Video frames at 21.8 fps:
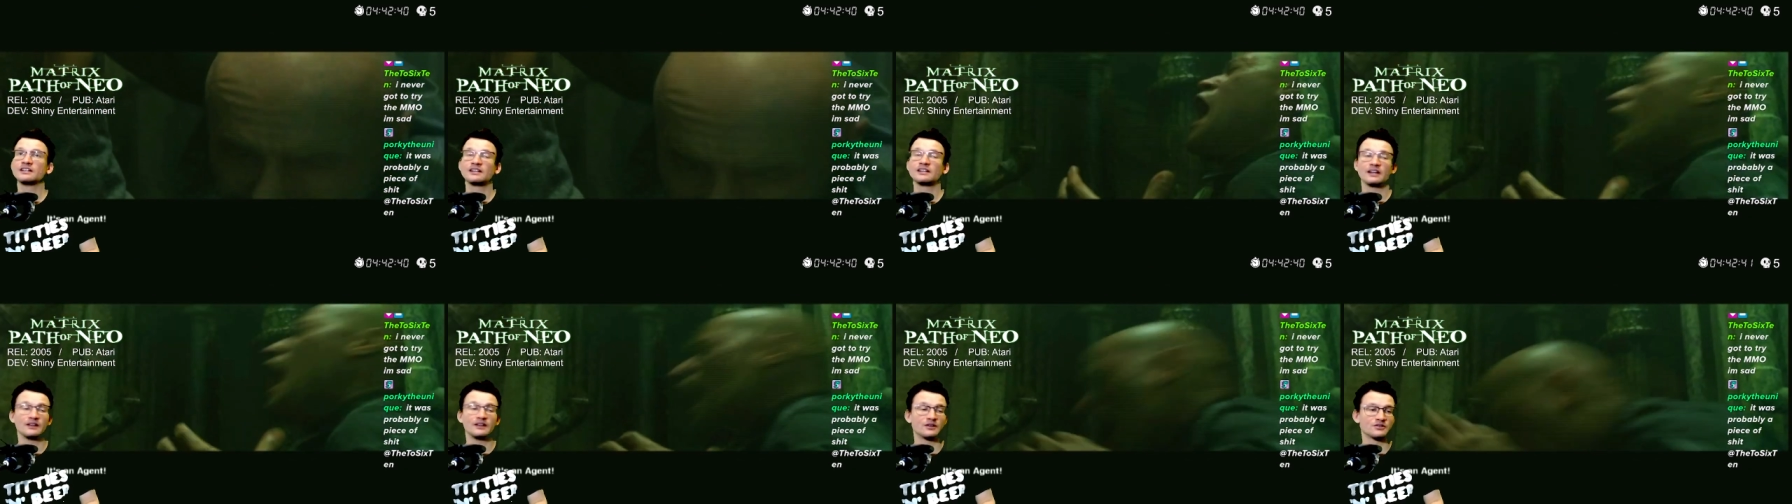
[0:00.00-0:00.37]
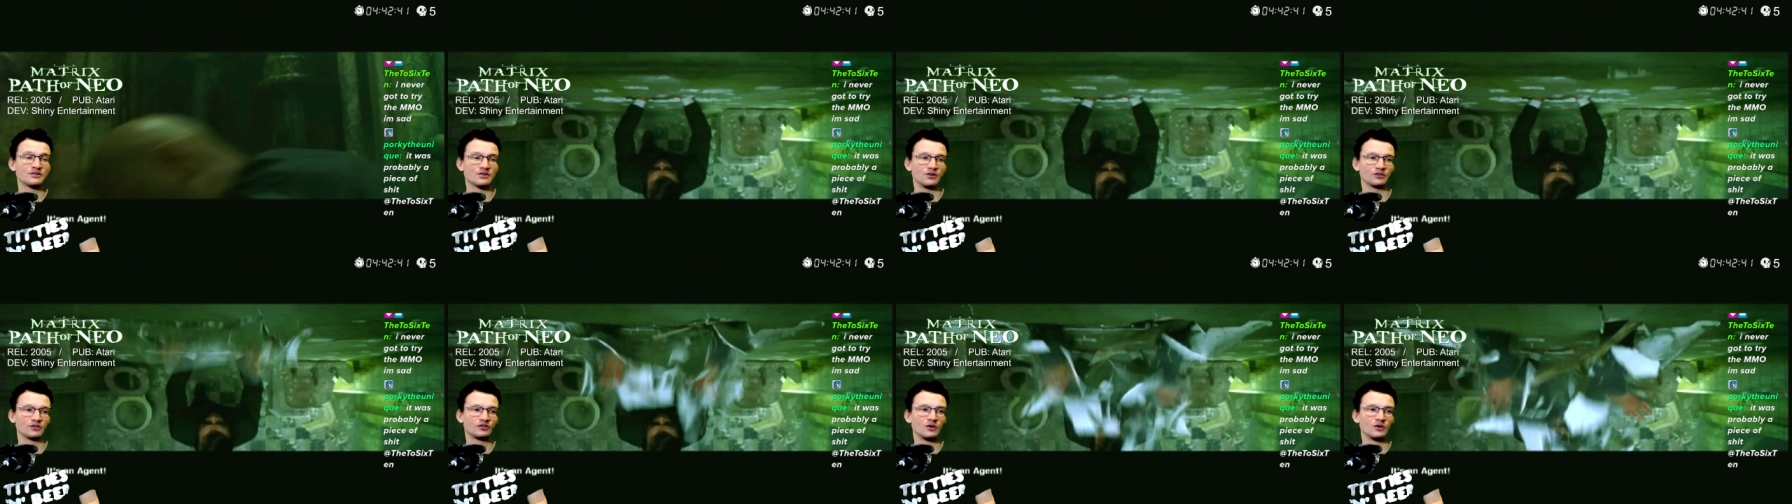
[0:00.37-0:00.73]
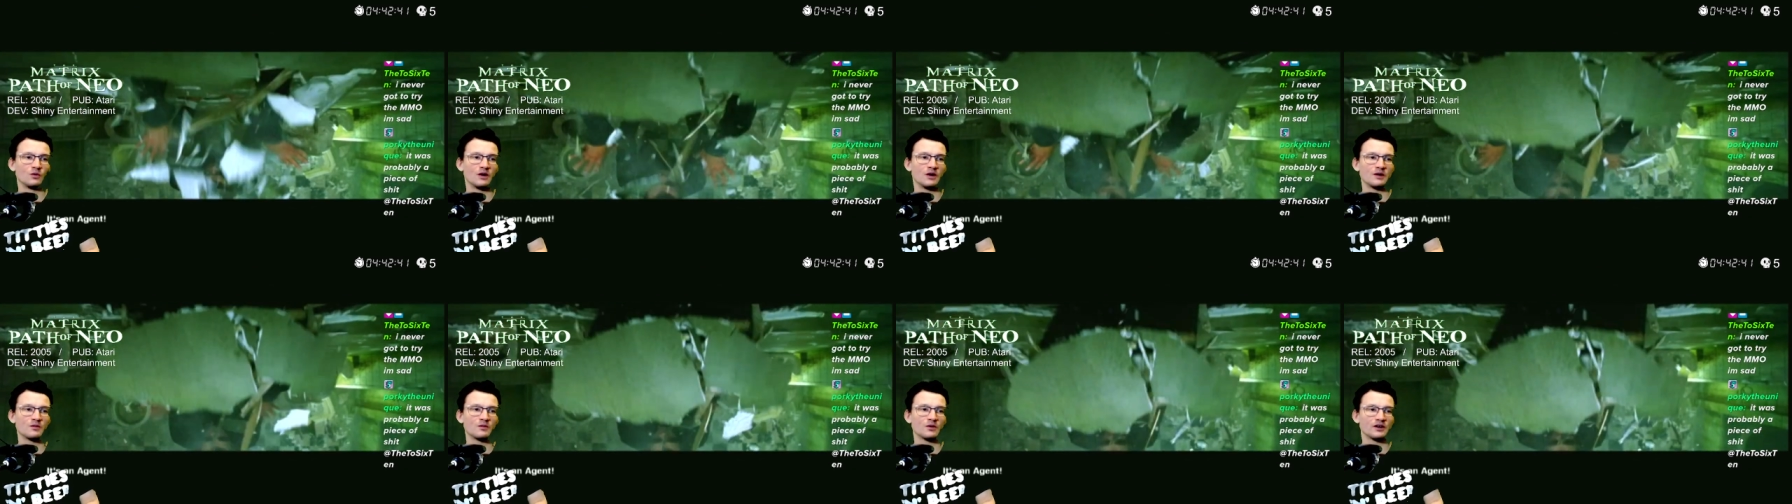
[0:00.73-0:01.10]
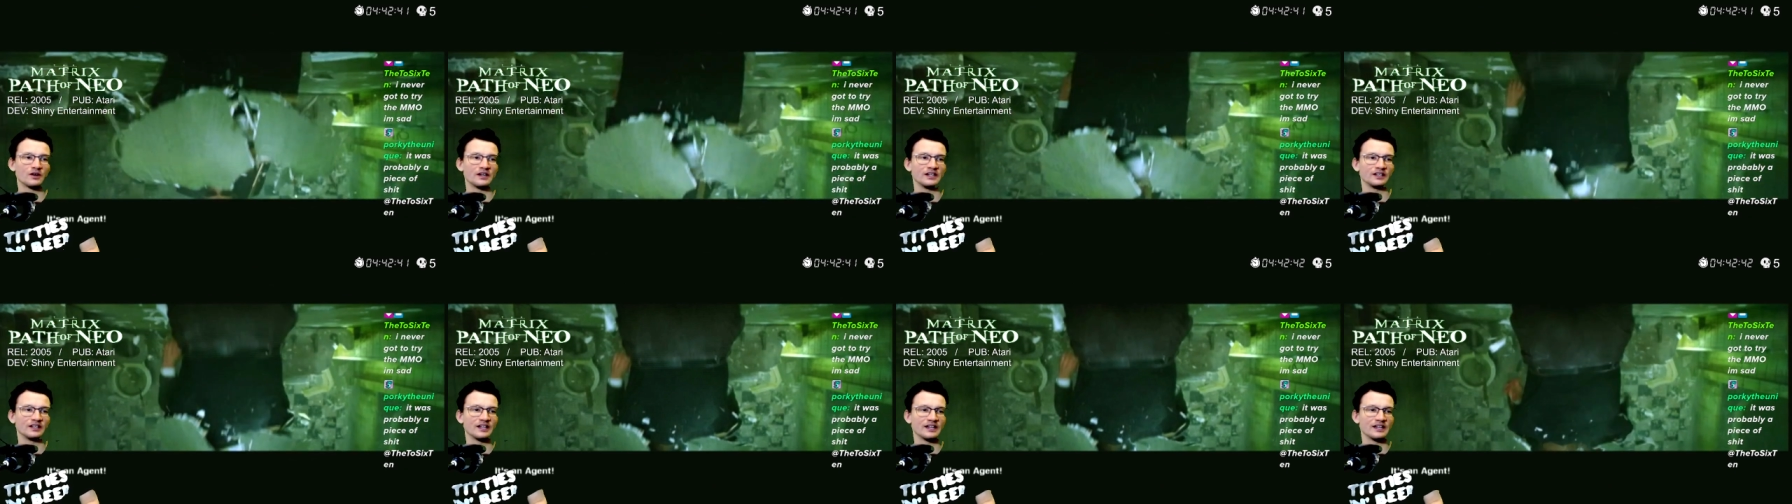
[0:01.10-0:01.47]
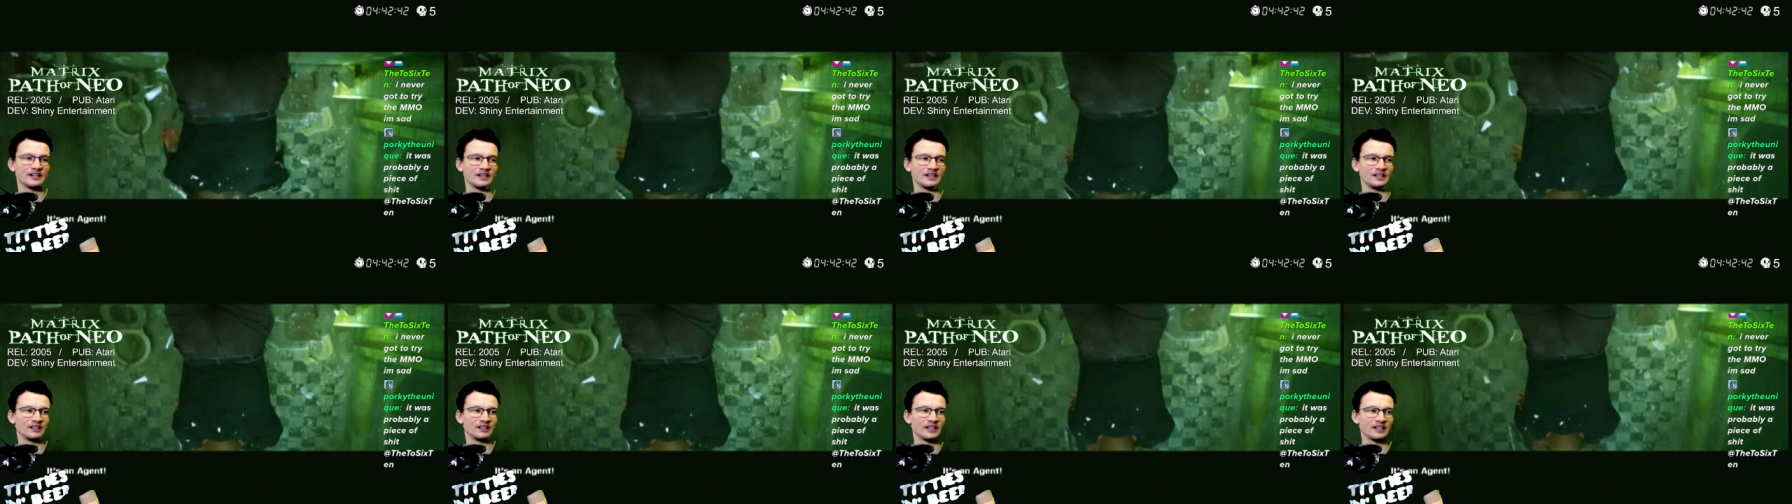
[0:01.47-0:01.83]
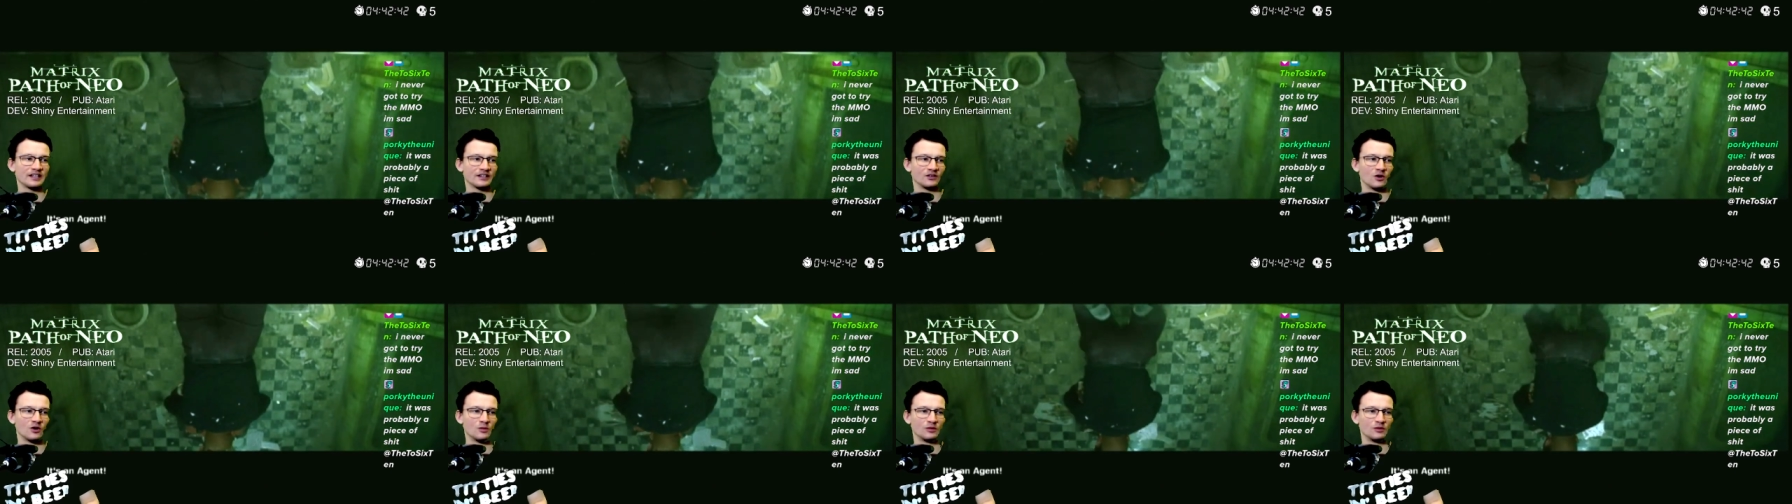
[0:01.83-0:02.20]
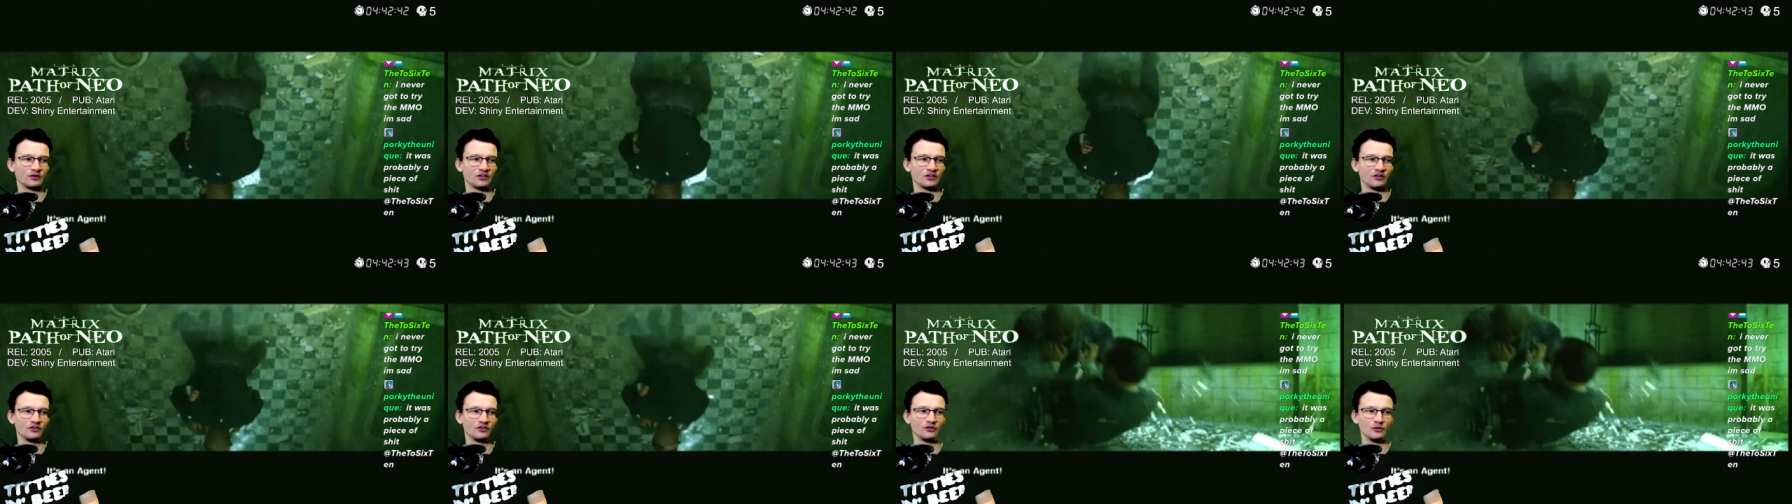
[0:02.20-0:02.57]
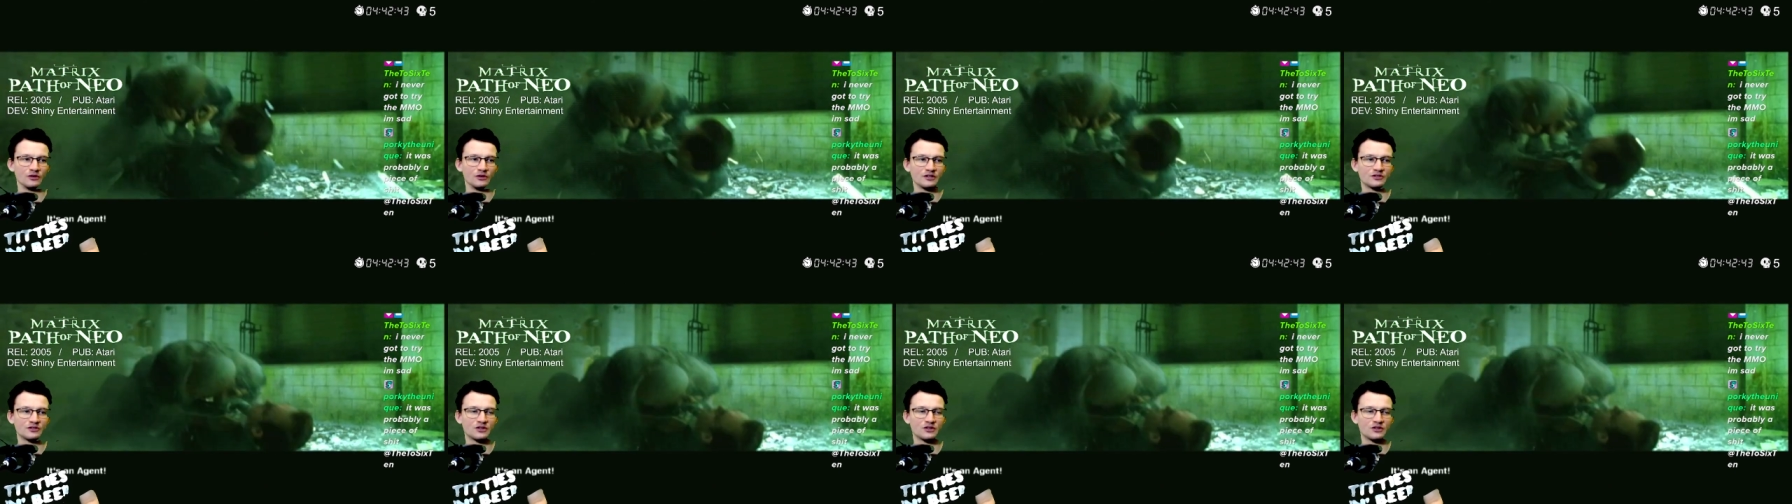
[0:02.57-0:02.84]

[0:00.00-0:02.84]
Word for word: And there's also one where he like he like almost a Zuna